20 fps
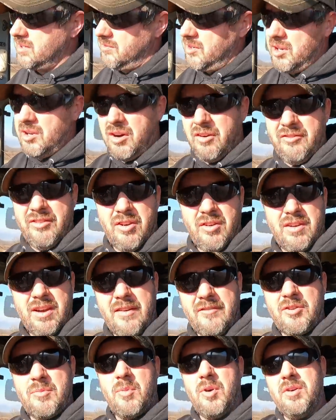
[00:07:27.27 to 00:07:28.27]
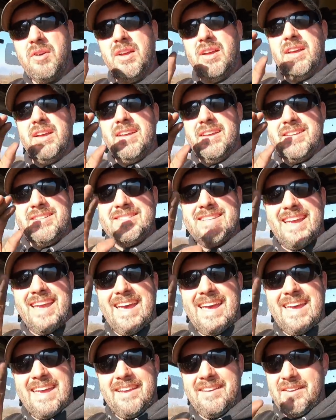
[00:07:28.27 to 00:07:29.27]
If you don't feel comfortable, say,
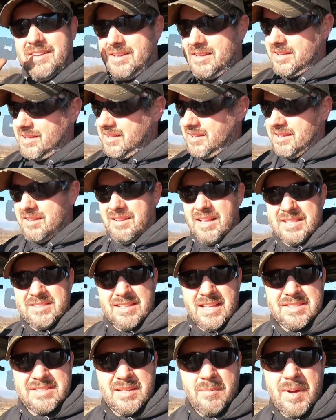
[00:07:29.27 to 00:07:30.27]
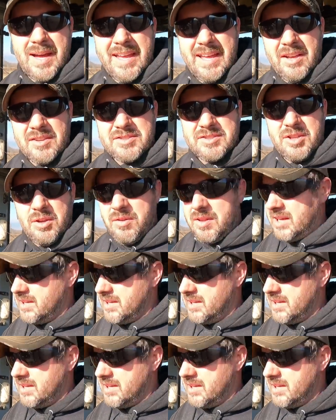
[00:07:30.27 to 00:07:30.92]
hey, let's let somebody else do